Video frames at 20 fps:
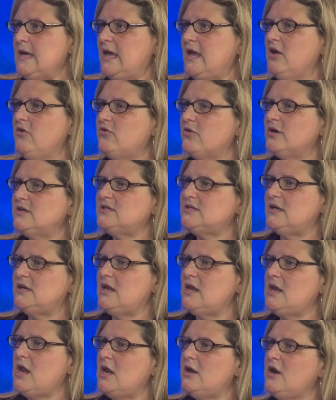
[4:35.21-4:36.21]
interested,
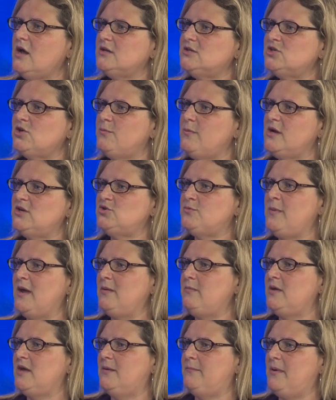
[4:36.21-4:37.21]
and, and, not so much
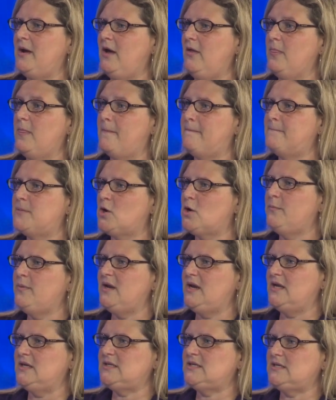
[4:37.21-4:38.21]
maybe about the
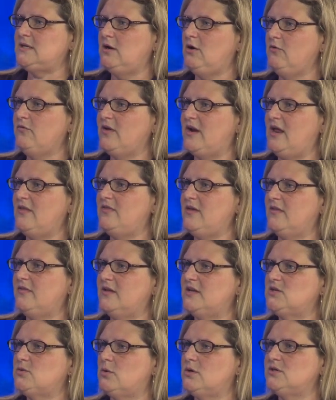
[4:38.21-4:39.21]
bourbon itself, and I think
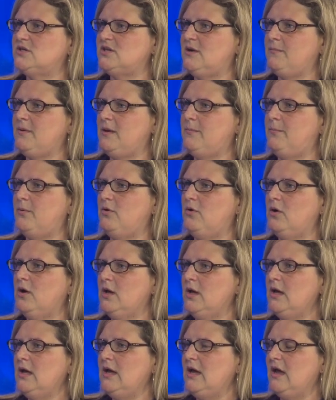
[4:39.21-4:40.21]
that's where some people
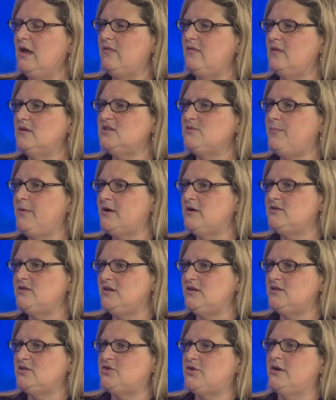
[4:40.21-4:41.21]
in the spirits
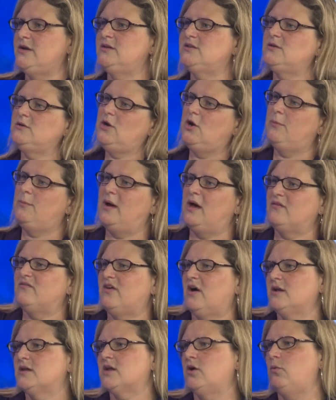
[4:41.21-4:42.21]
industry, it's you know about
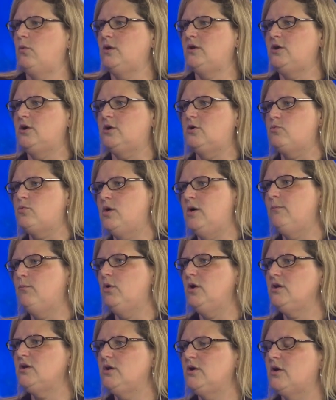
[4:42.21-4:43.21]
vodka one year, rum
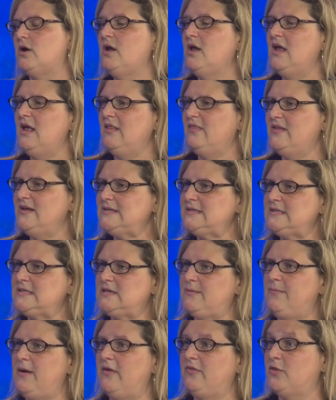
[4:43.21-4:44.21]
one year. This
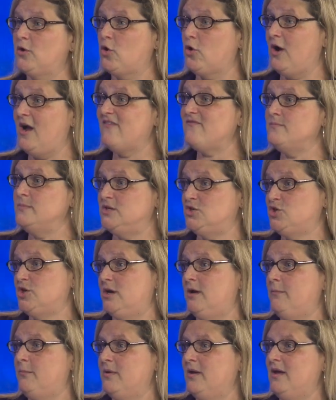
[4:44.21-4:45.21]
is about the
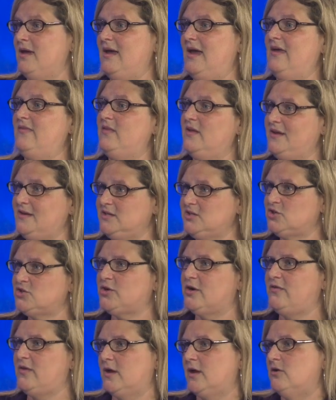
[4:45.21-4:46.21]
craftsmanship and the
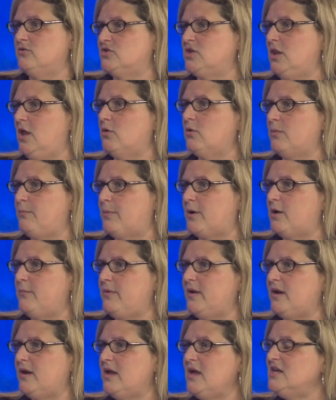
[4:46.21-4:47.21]
history that goes along with
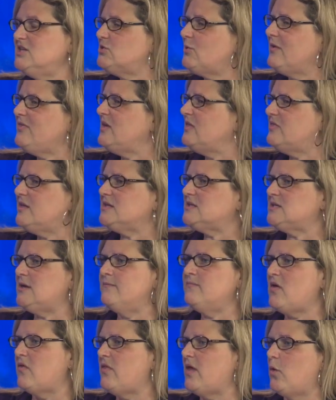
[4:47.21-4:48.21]
bourbon. So I think that's
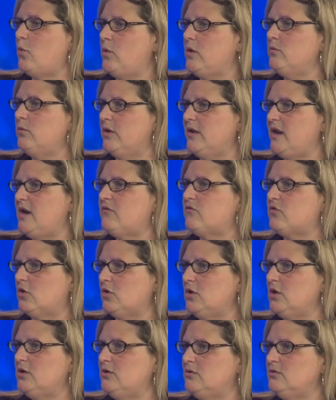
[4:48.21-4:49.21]
something that we will never
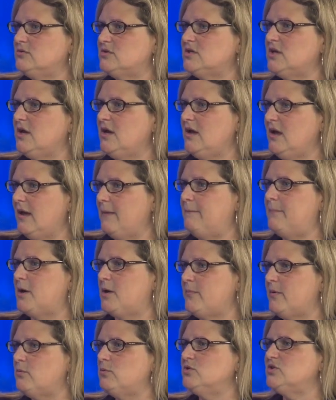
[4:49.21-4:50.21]
lose, and
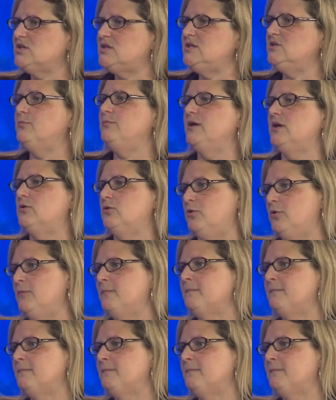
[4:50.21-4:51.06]
bourbon will still be cool. Do